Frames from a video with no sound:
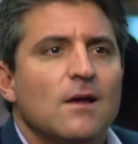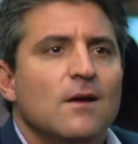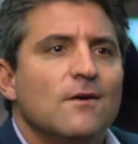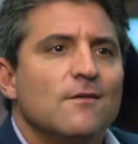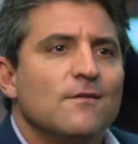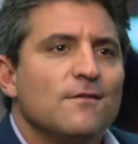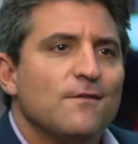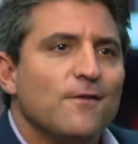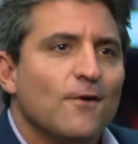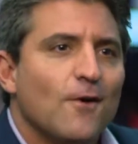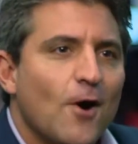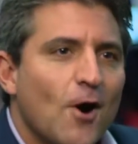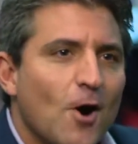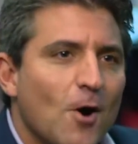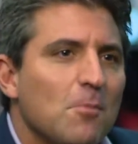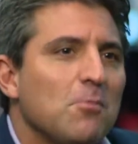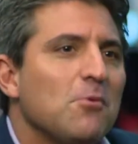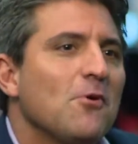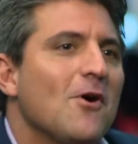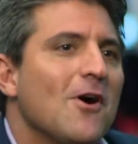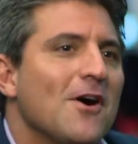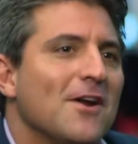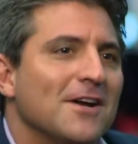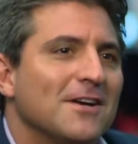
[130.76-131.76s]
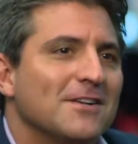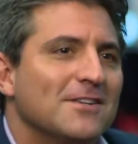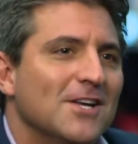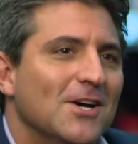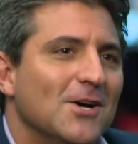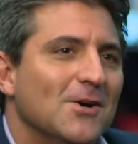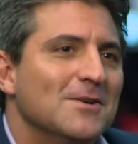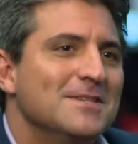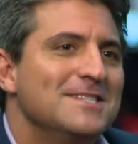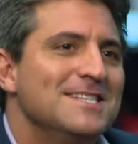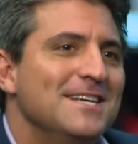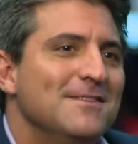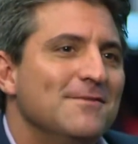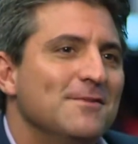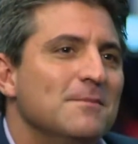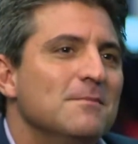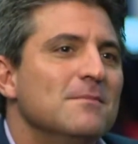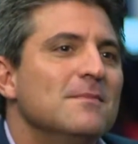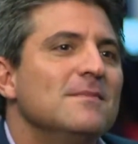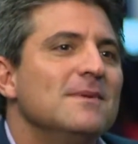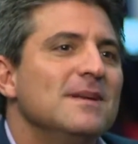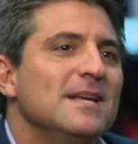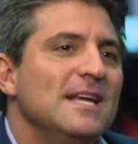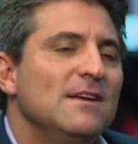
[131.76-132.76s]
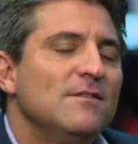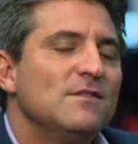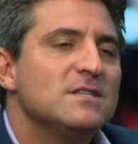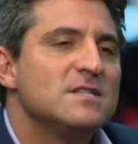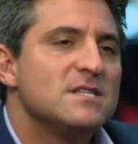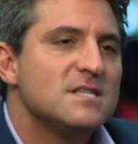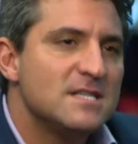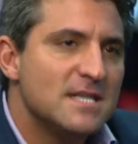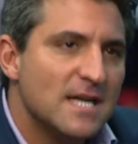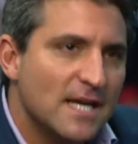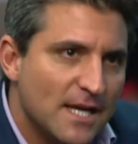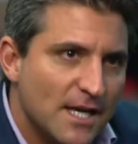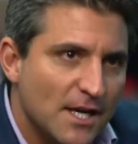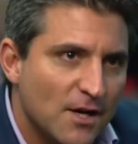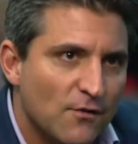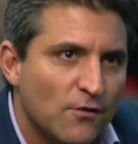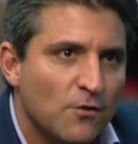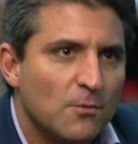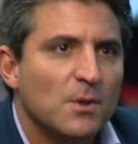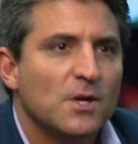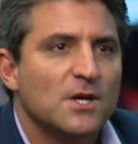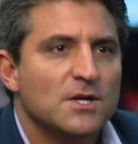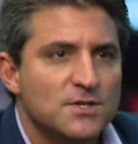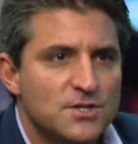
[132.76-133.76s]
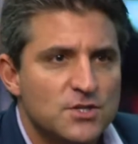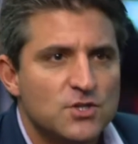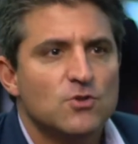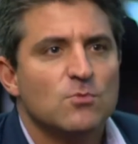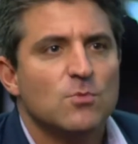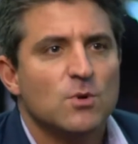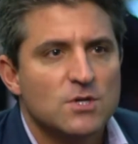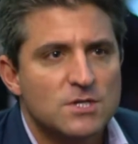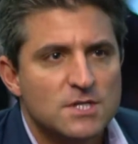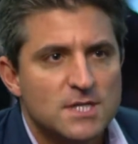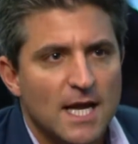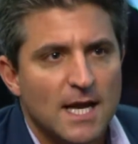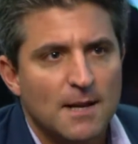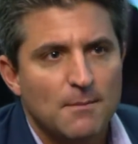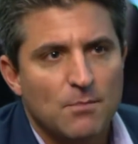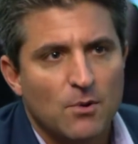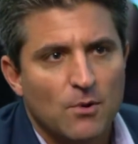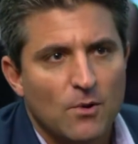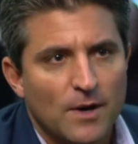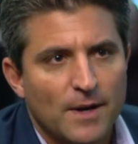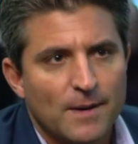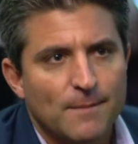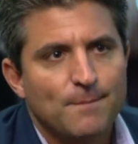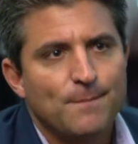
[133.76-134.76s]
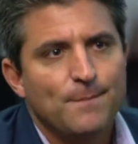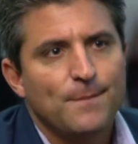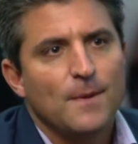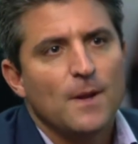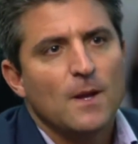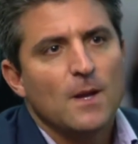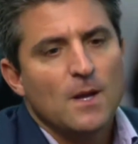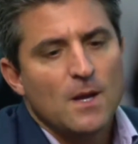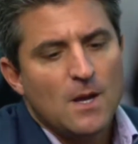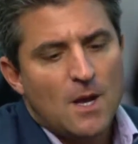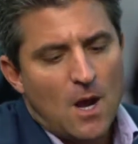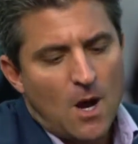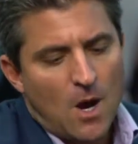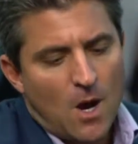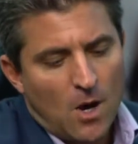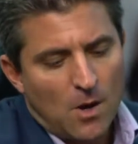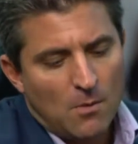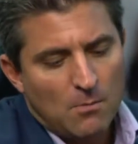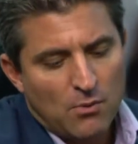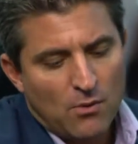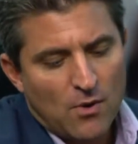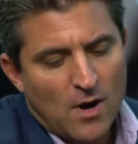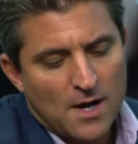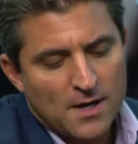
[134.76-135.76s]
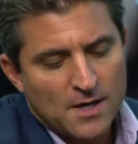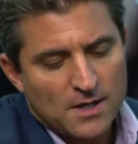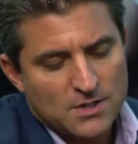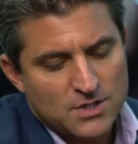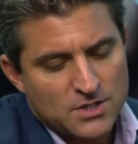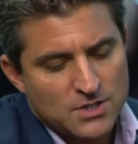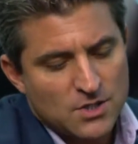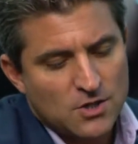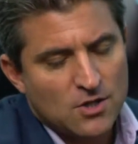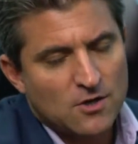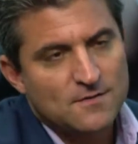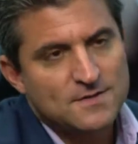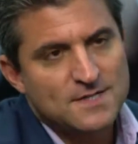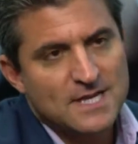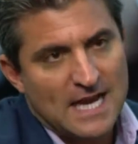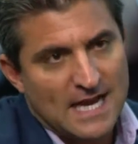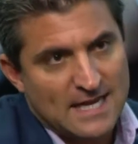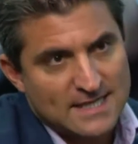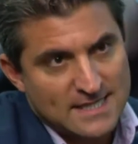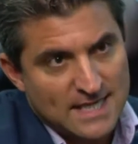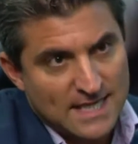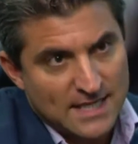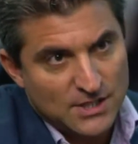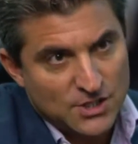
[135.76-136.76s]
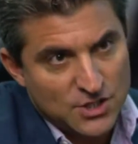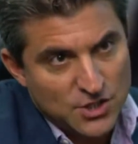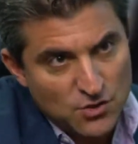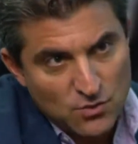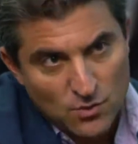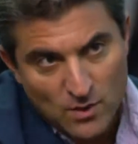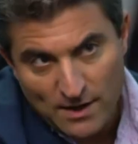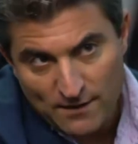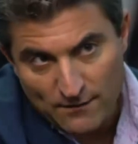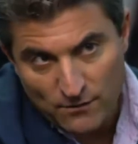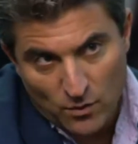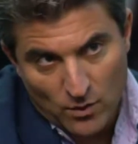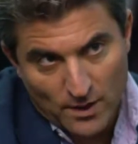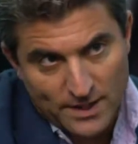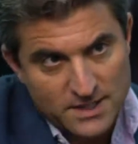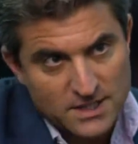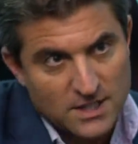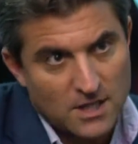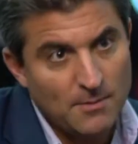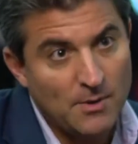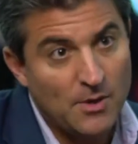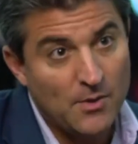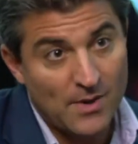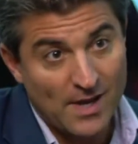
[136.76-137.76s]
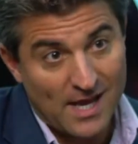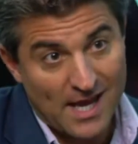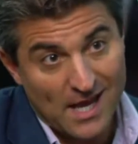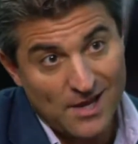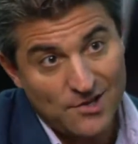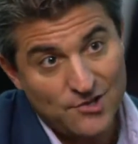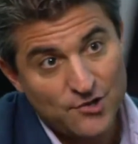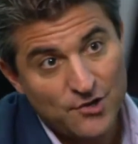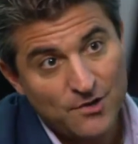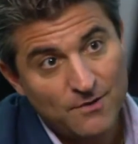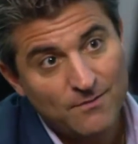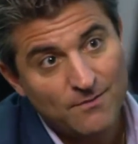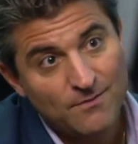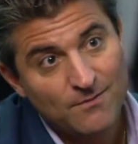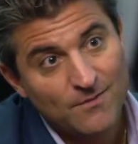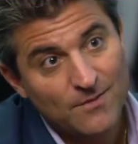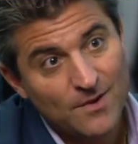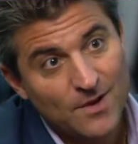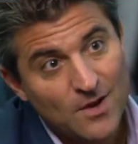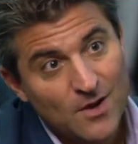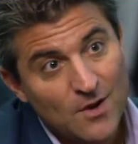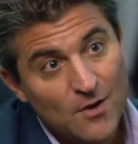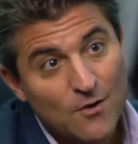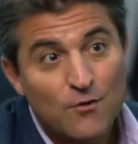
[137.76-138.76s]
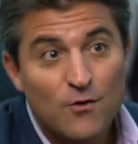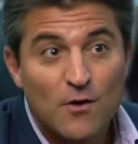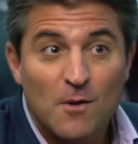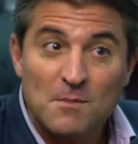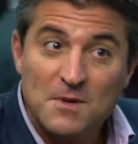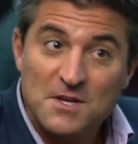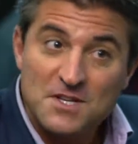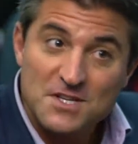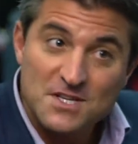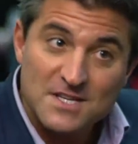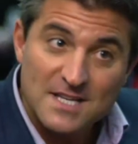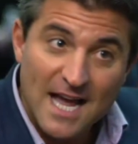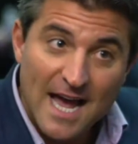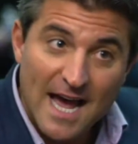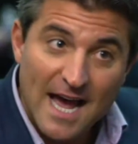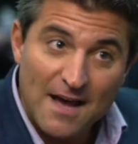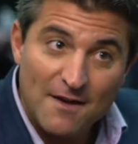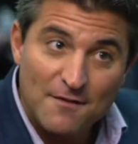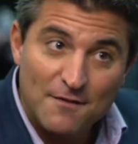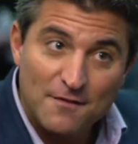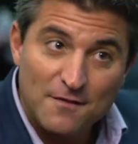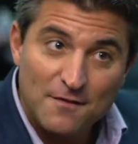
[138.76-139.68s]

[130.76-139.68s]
For our product, though, it's even stickier from a consumer standpoint. Our product serves as a two-way voice communication from the staff